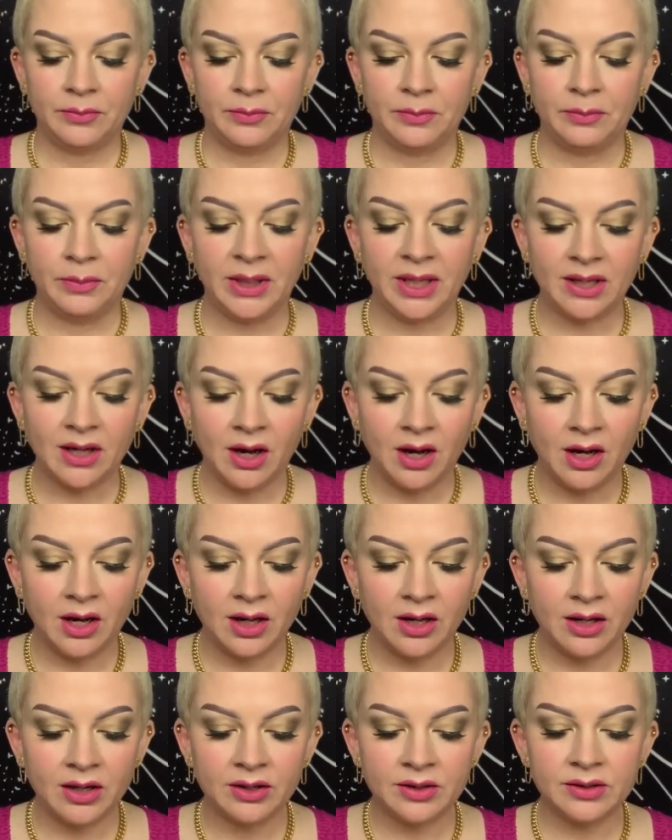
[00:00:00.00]

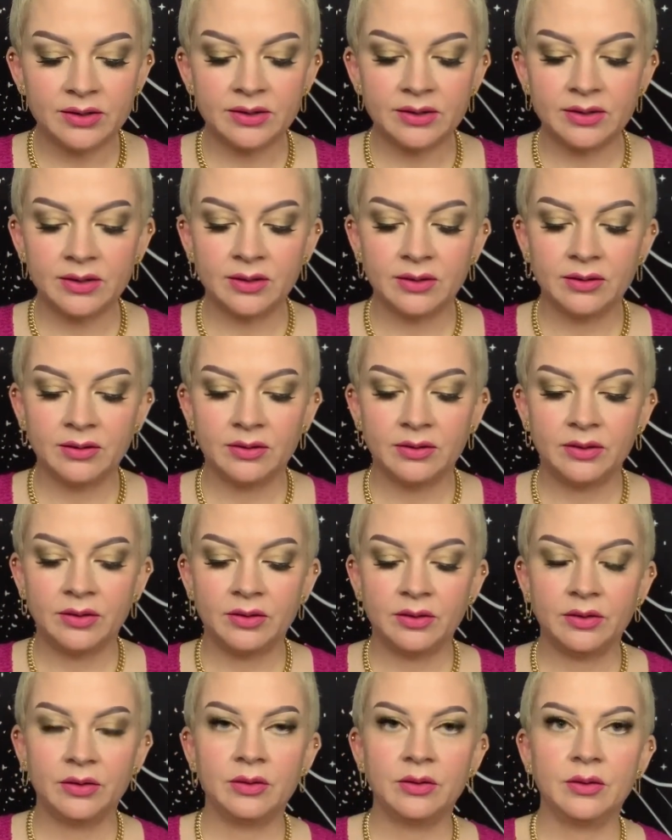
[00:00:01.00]
because
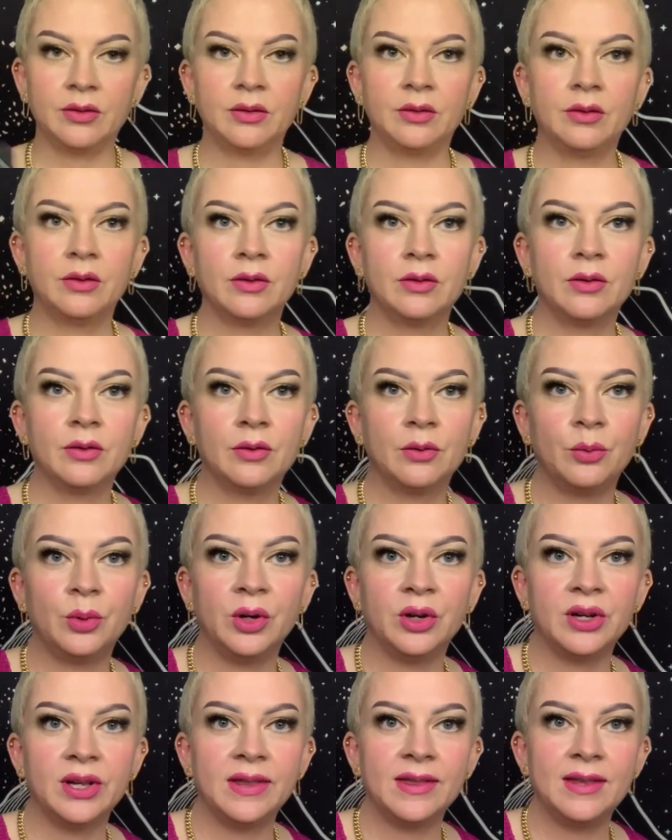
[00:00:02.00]

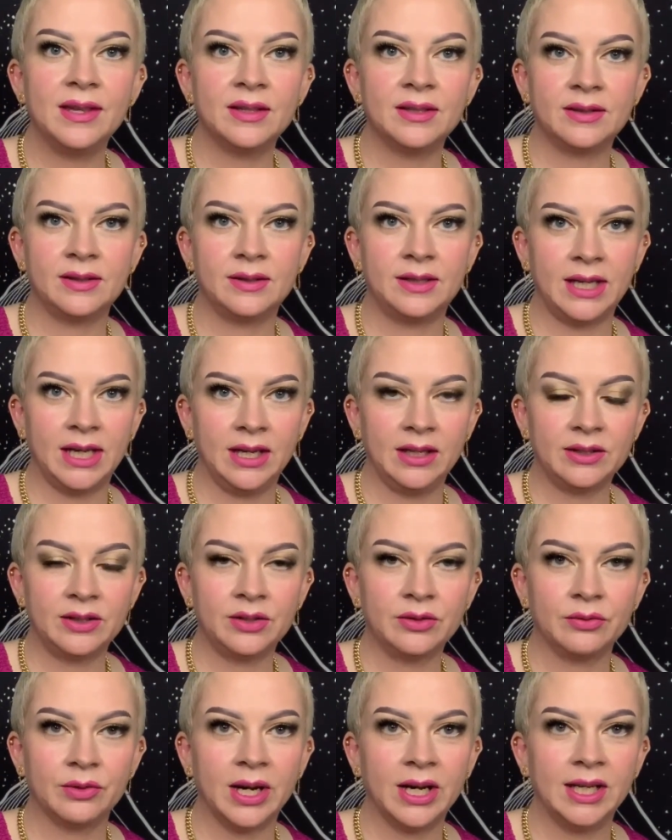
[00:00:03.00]
we're in this
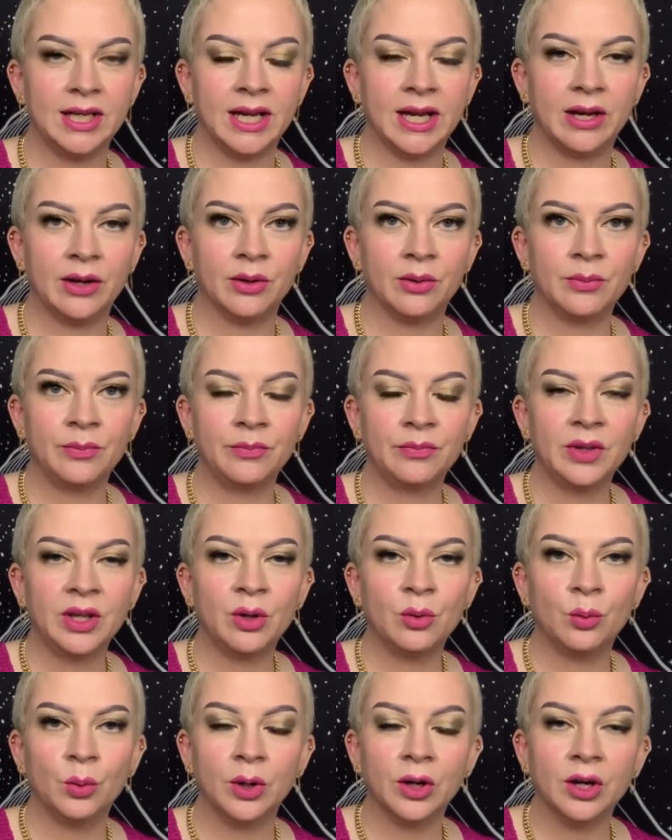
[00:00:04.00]
state right now,
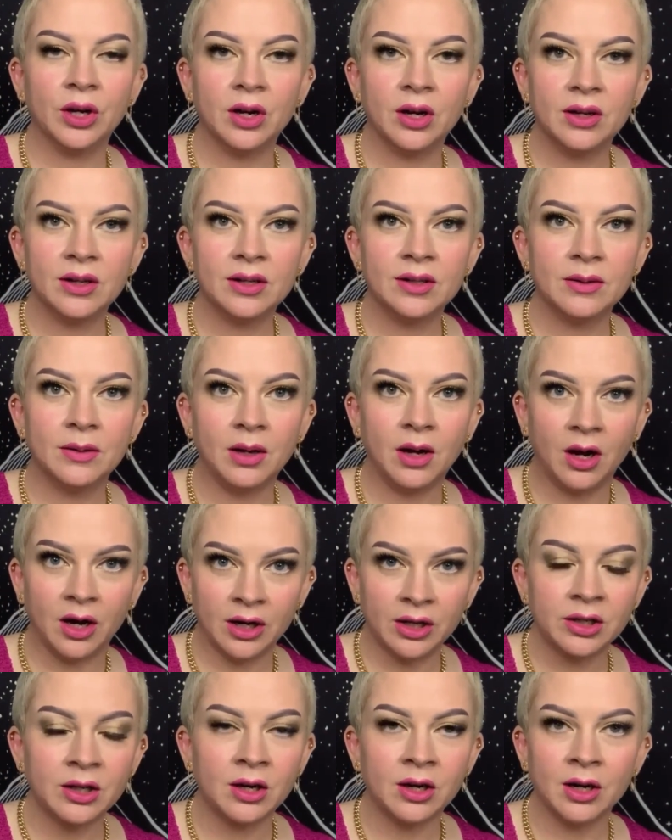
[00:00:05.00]
we're
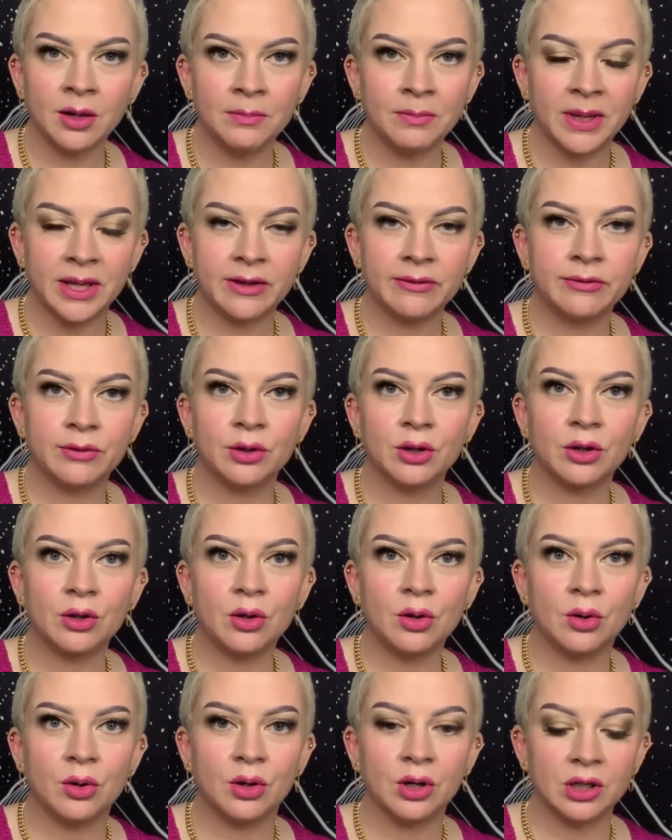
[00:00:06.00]
on our
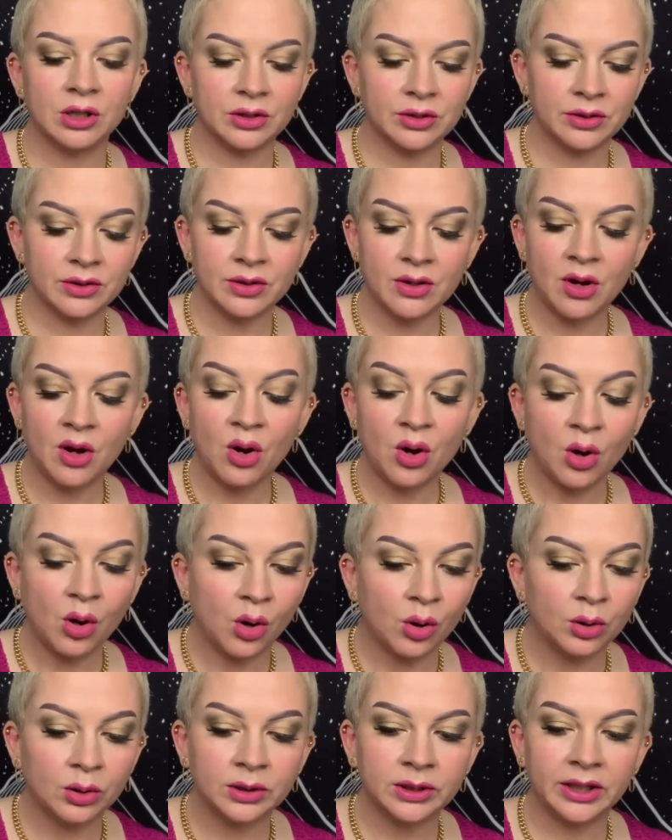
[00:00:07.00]
metaphorical horse,
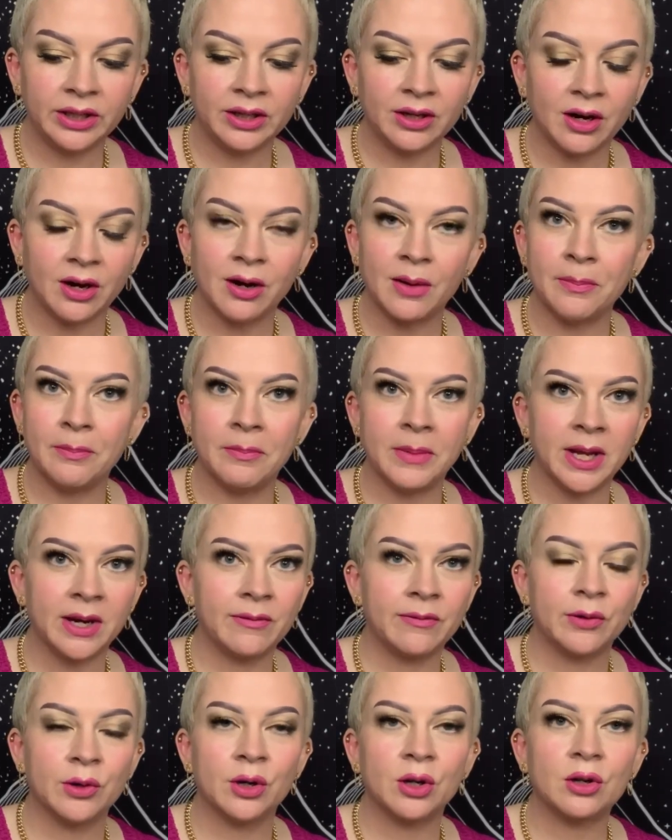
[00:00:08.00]
holding our
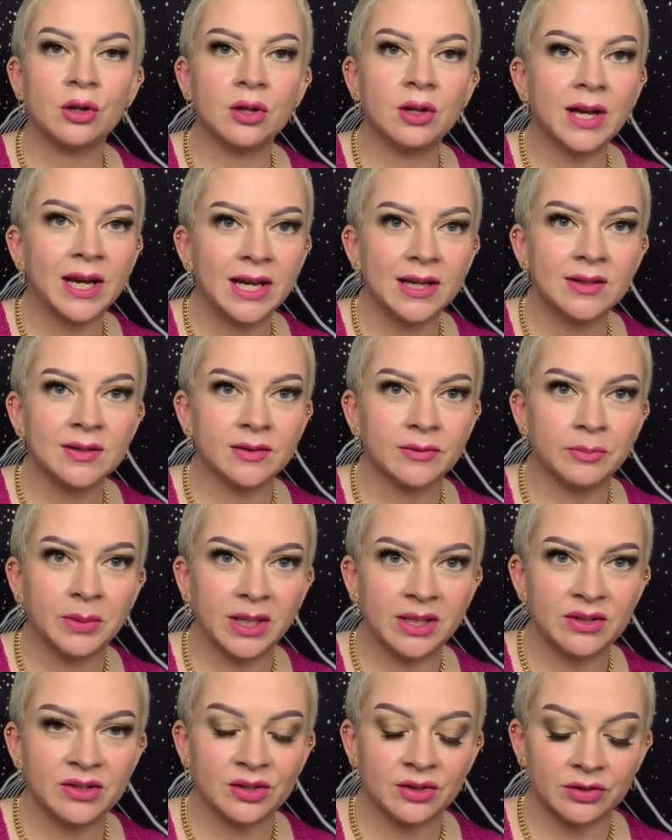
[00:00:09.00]
metaphorical Ace of
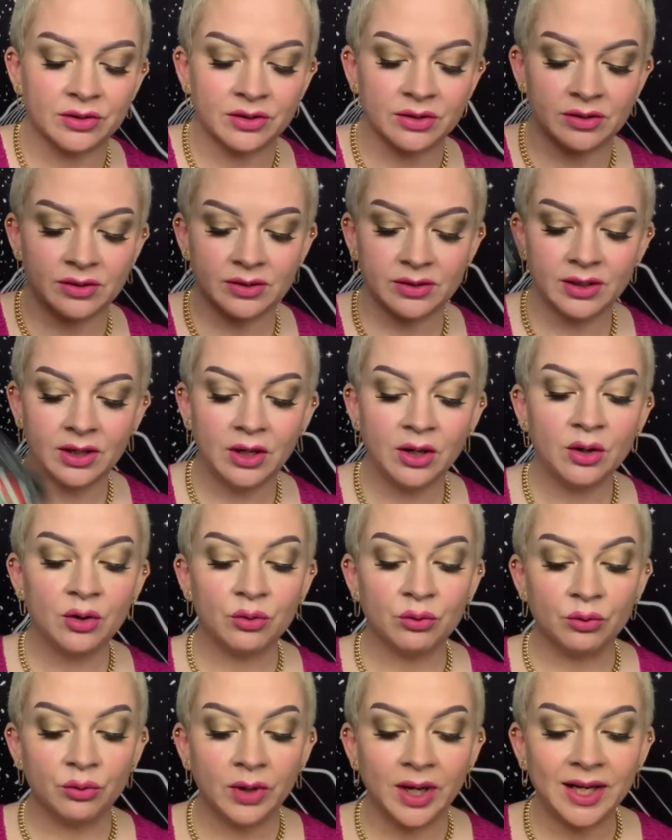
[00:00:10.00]
Pentacles,
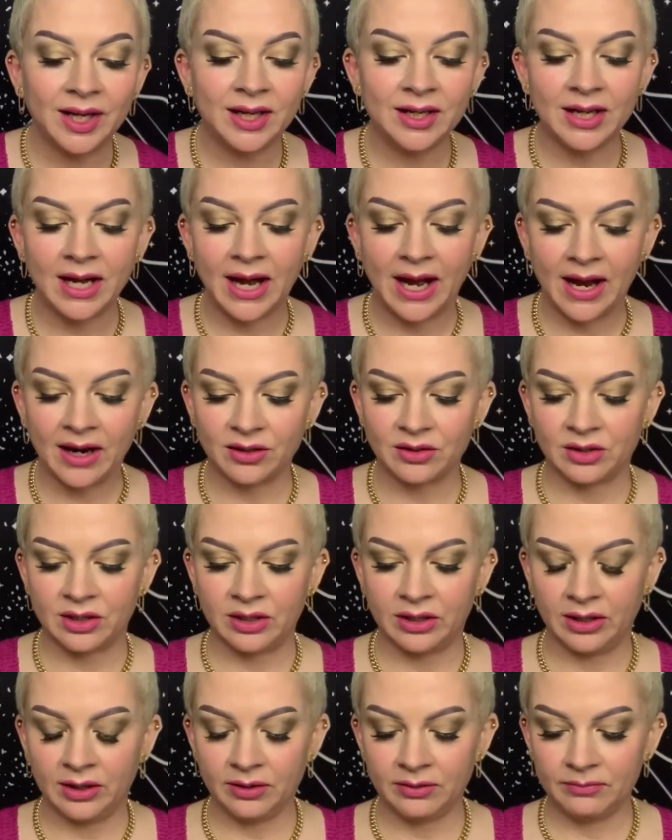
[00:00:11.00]
ready to act
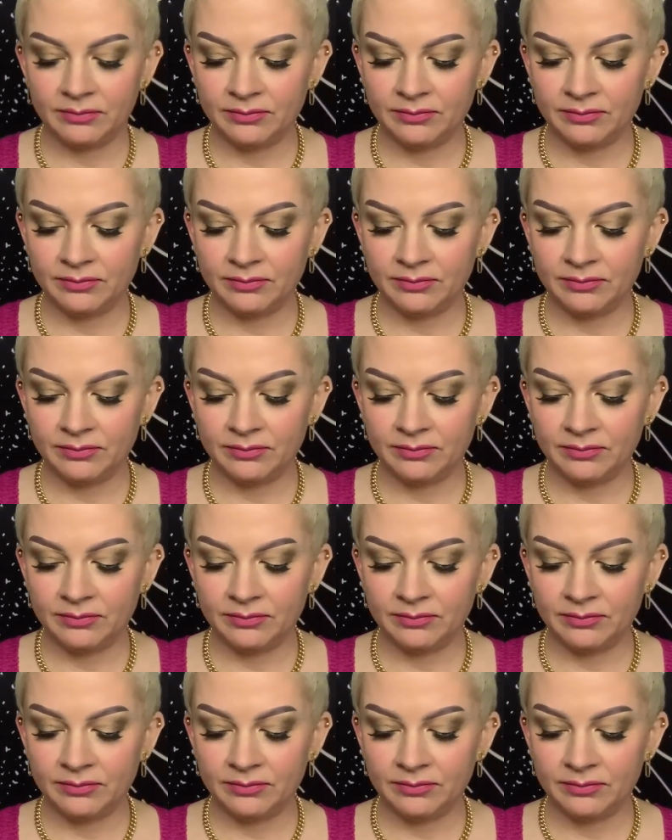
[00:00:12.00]
on it.